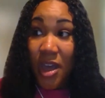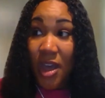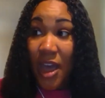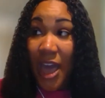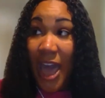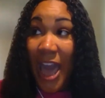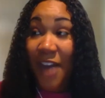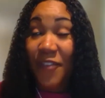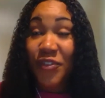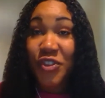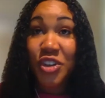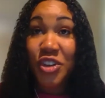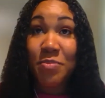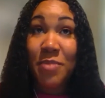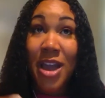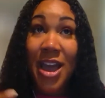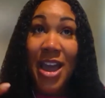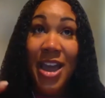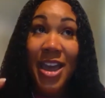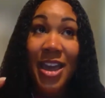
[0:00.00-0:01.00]
After
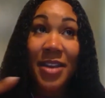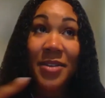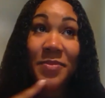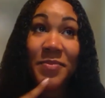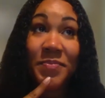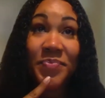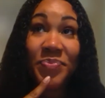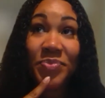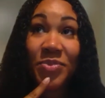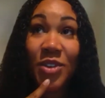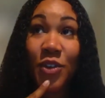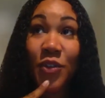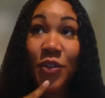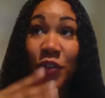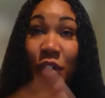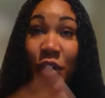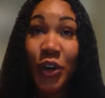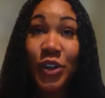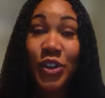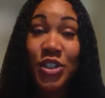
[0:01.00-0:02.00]
my
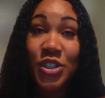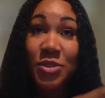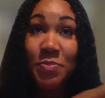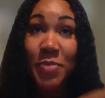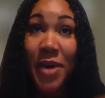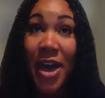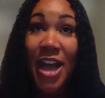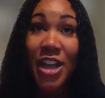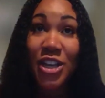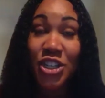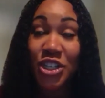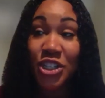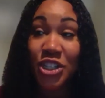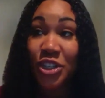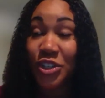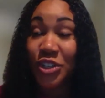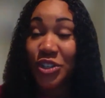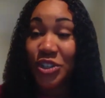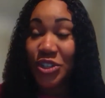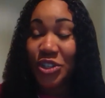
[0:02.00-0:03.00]
first
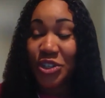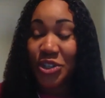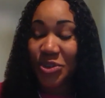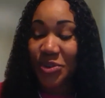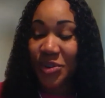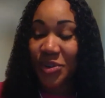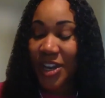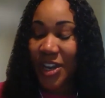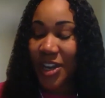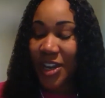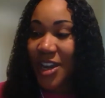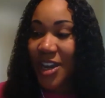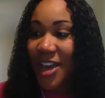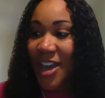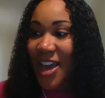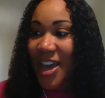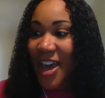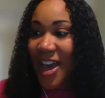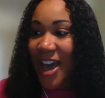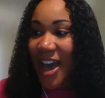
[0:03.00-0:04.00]
bachelor's degree,
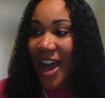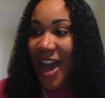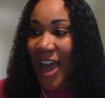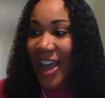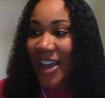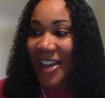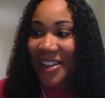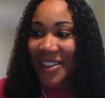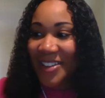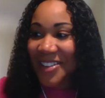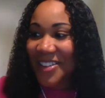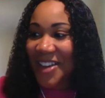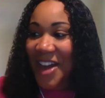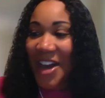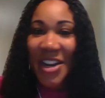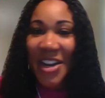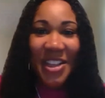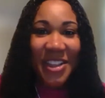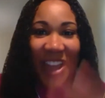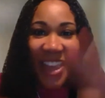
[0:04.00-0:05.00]
I
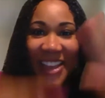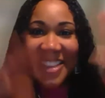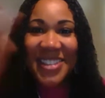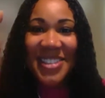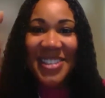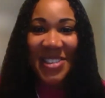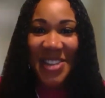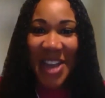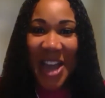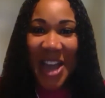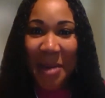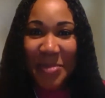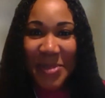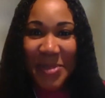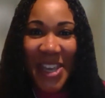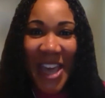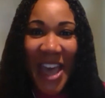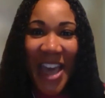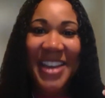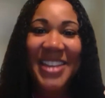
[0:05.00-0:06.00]
kind of like stopped
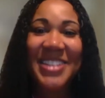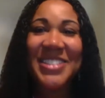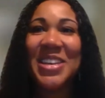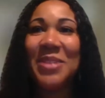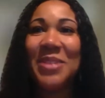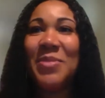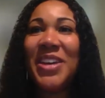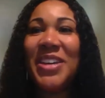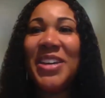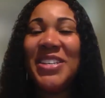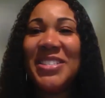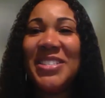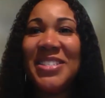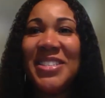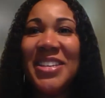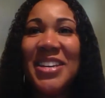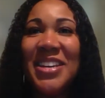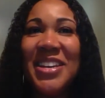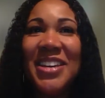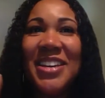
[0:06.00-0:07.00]
academics
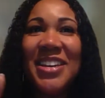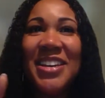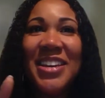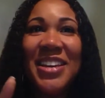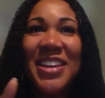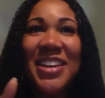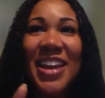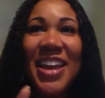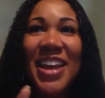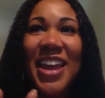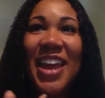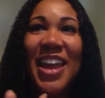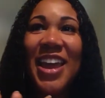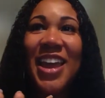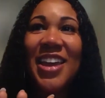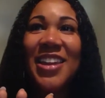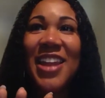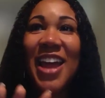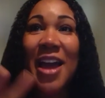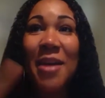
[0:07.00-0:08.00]

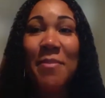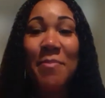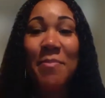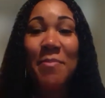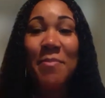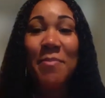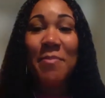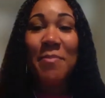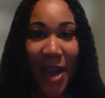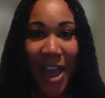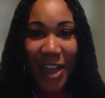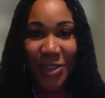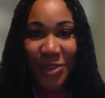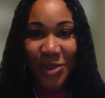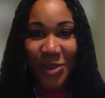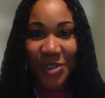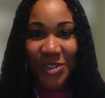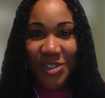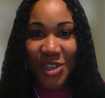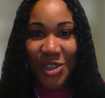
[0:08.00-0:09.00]
and I backpacked
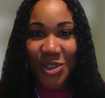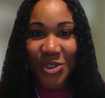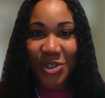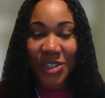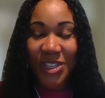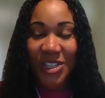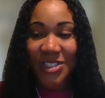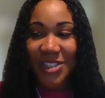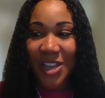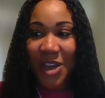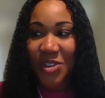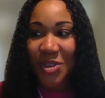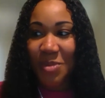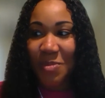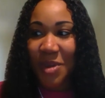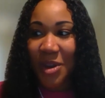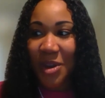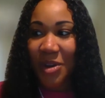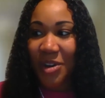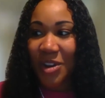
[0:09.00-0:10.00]
through Central and South
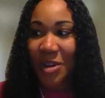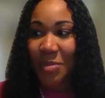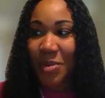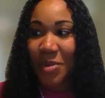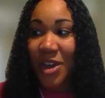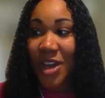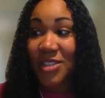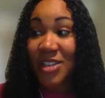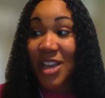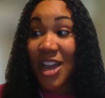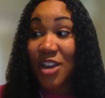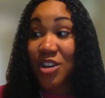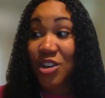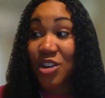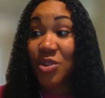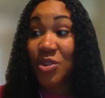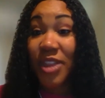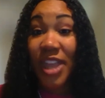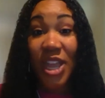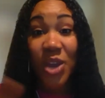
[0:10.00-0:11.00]
America because I
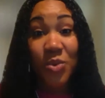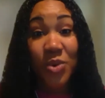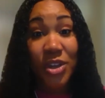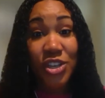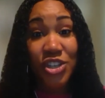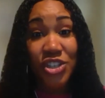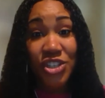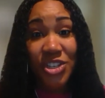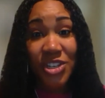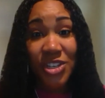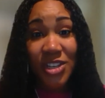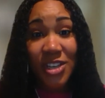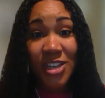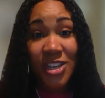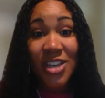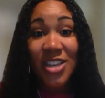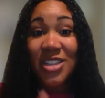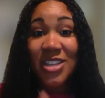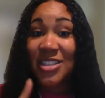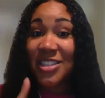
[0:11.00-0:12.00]
knew language,
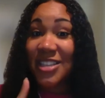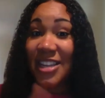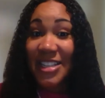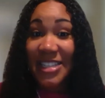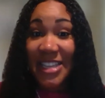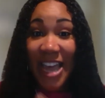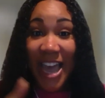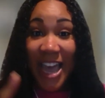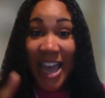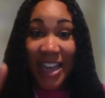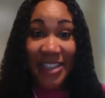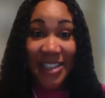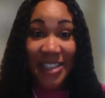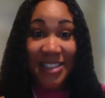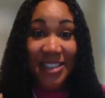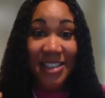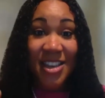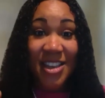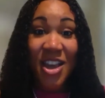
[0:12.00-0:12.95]
syntax,